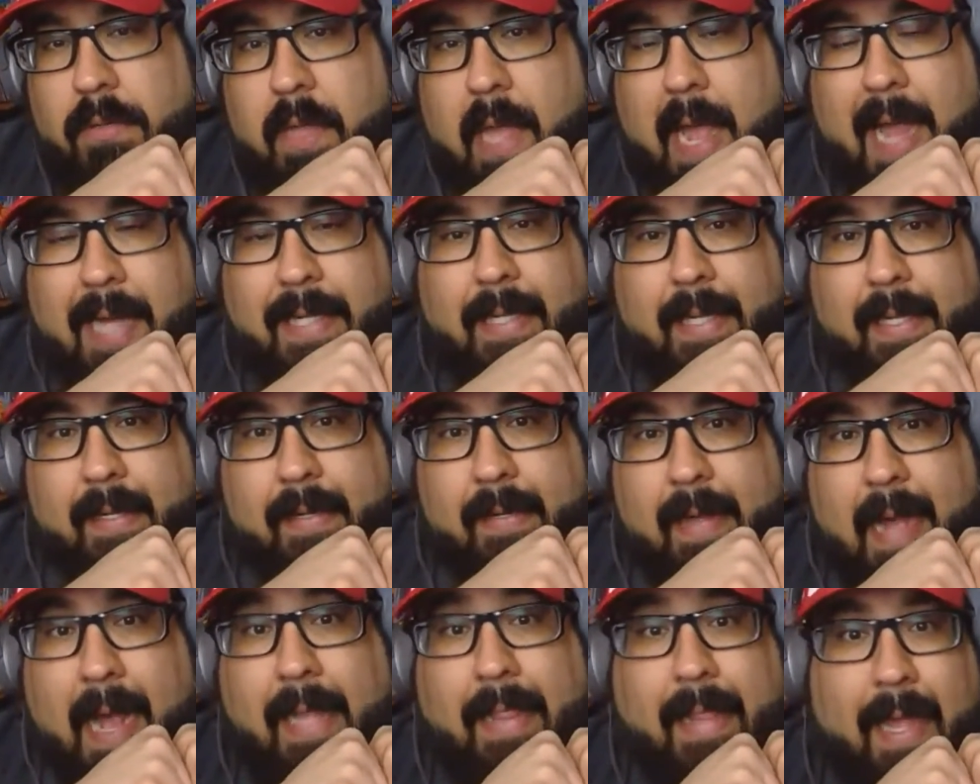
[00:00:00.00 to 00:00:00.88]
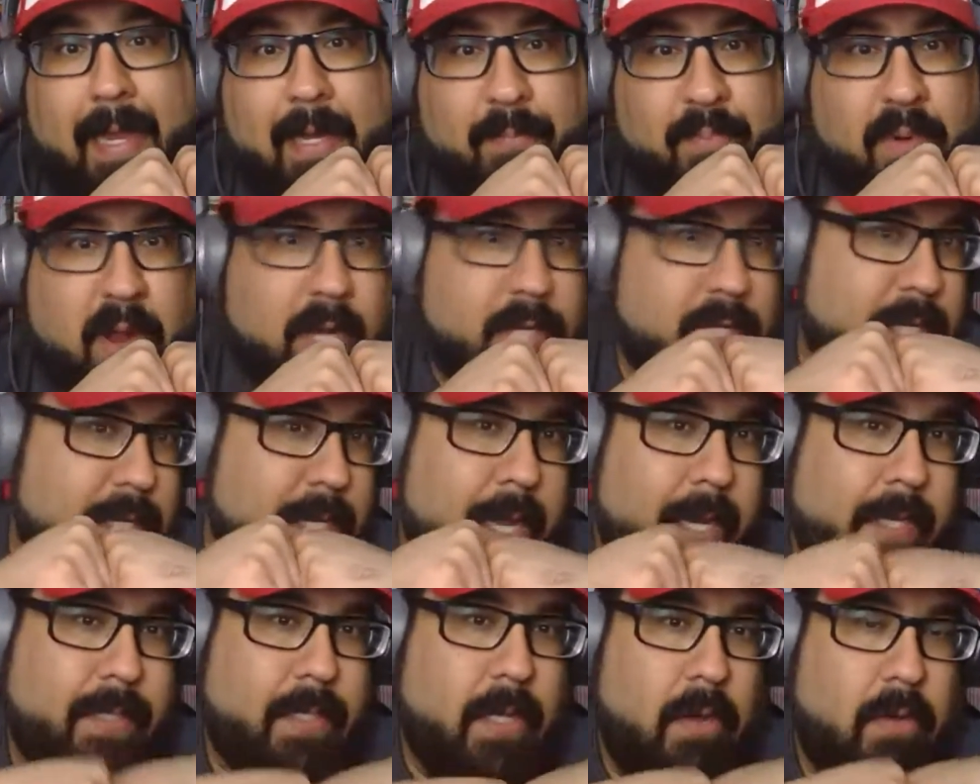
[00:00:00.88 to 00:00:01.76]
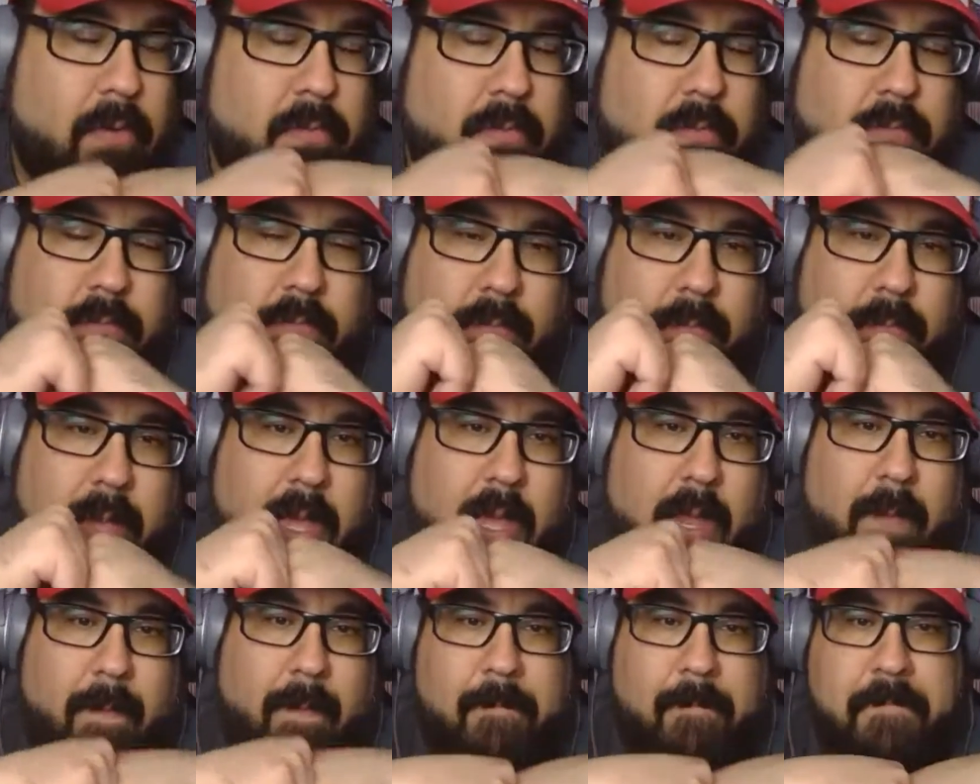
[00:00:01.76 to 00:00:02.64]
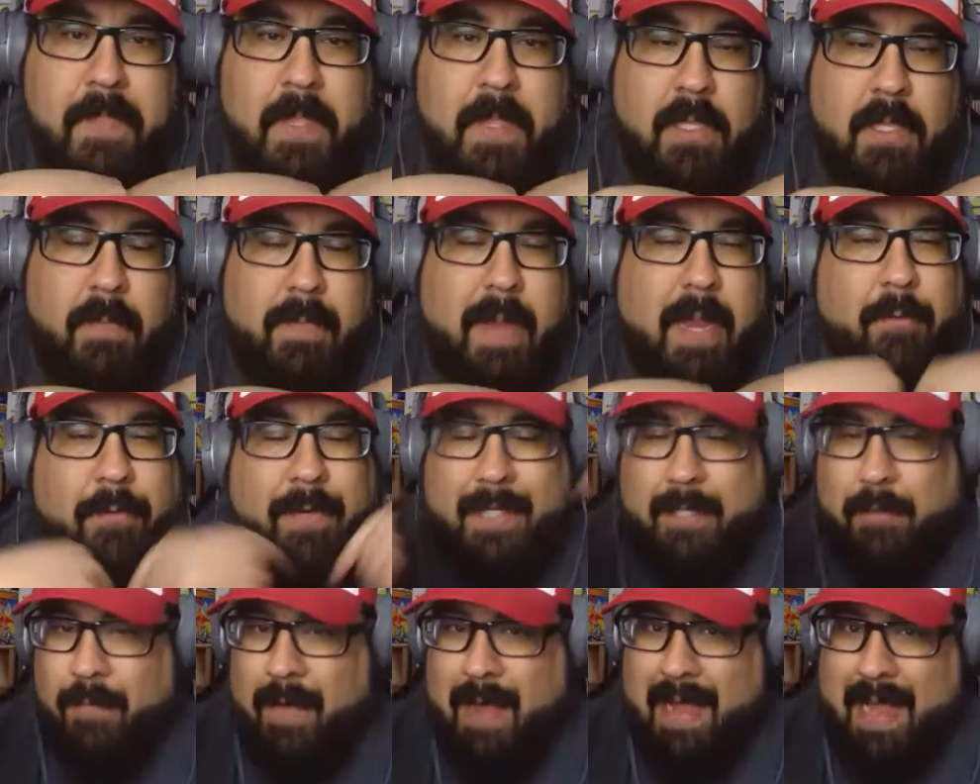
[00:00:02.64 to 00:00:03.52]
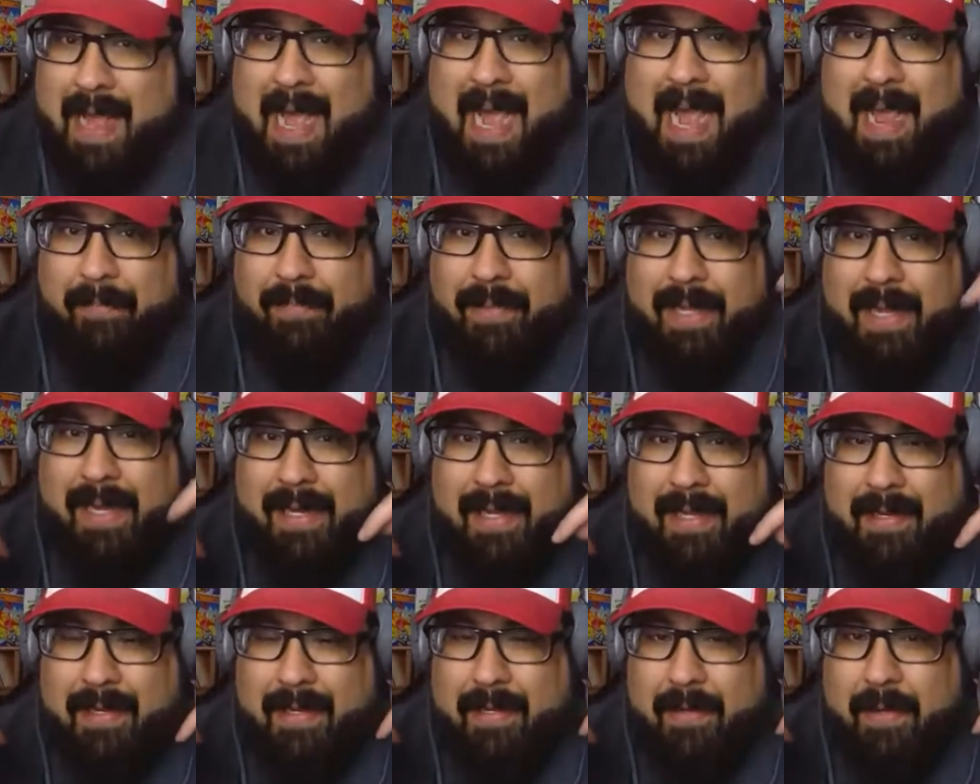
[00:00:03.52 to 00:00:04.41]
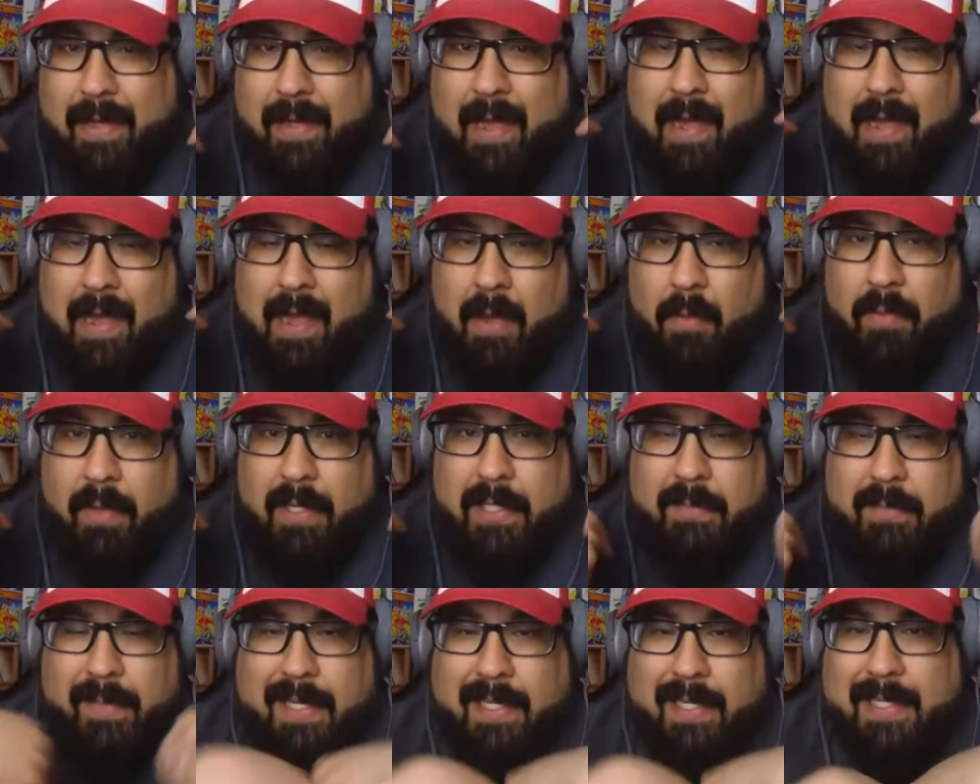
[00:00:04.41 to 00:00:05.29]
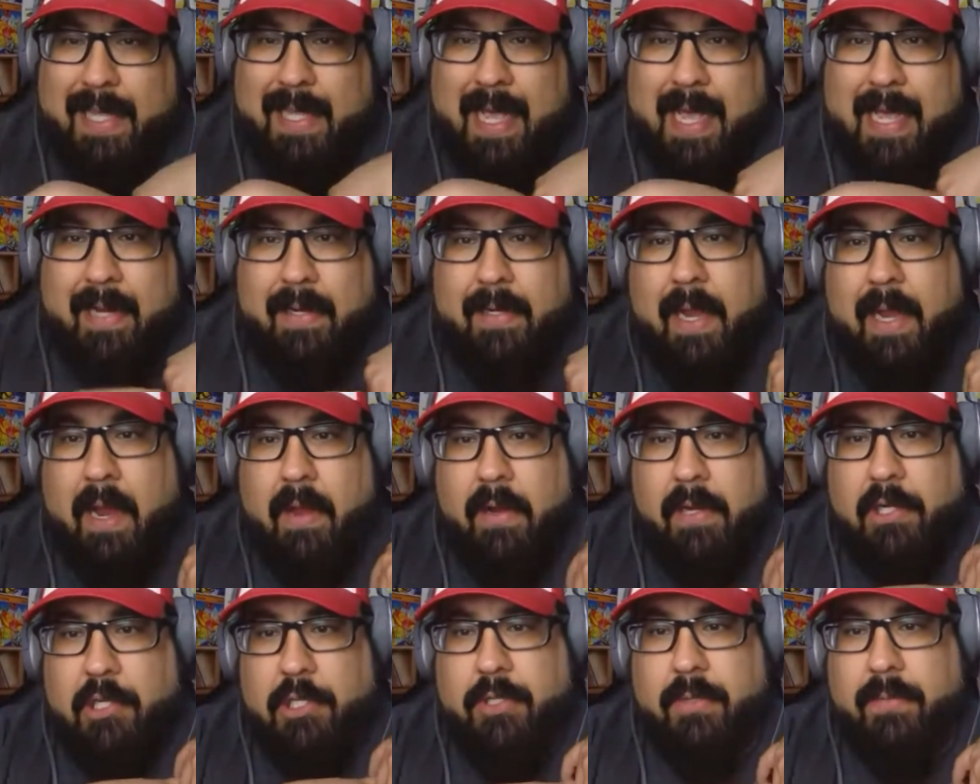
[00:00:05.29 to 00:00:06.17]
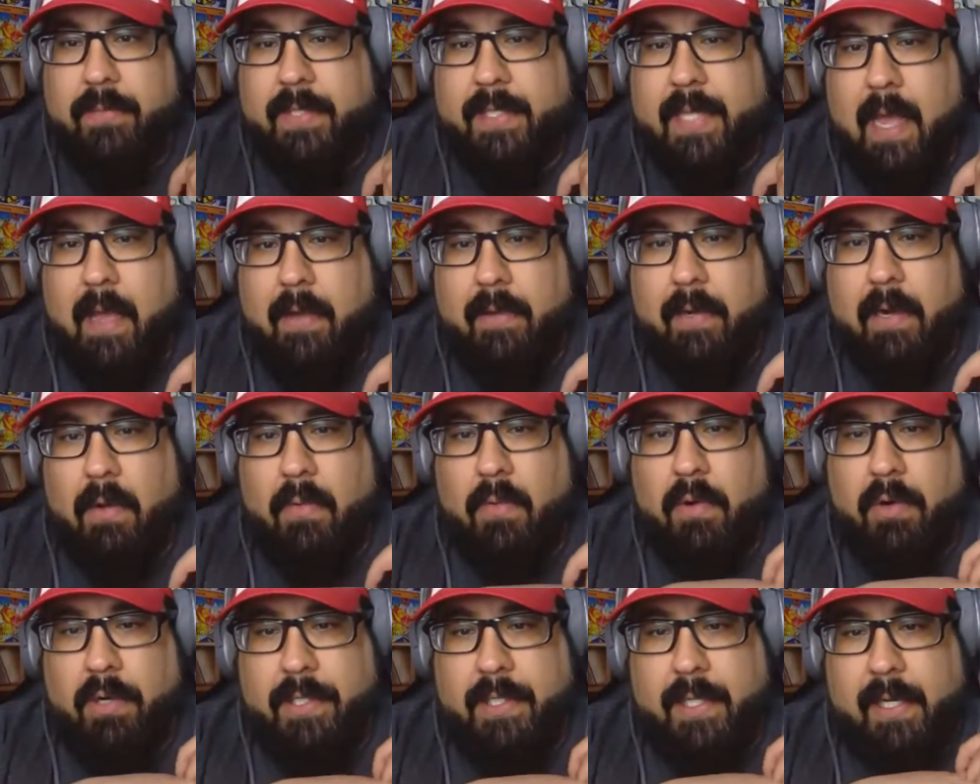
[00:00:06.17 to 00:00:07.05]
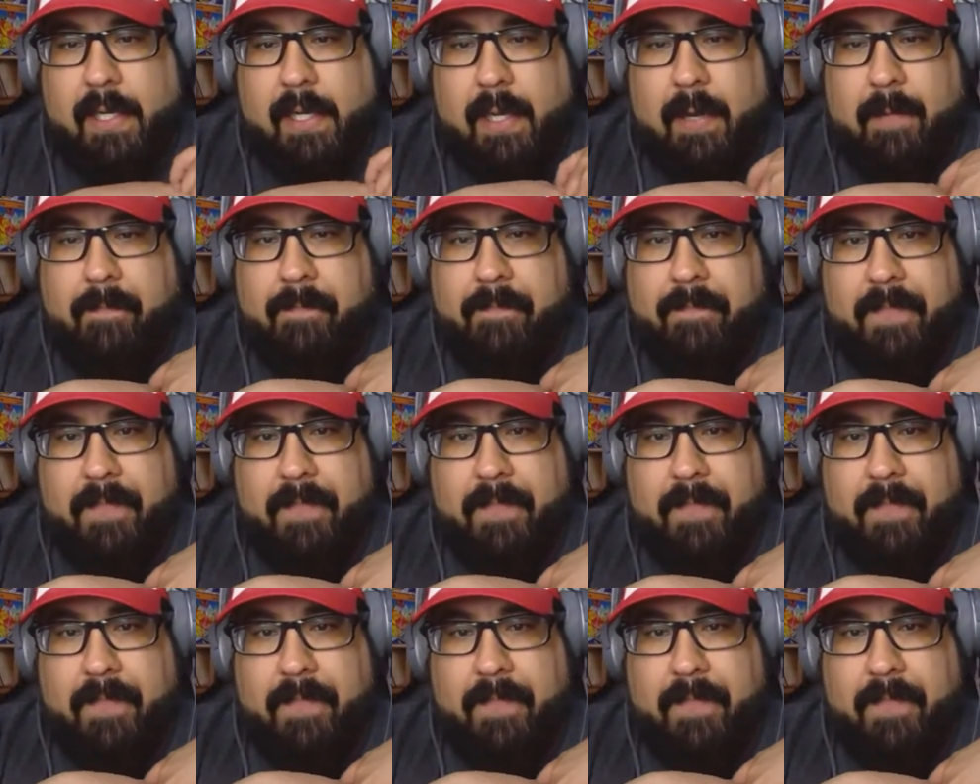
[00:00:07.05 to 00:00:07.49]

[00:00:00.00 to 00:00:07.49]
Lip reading: I did. I like Project X Zone, but the main reason why I played it was because it had characters from Sakura Wars in it.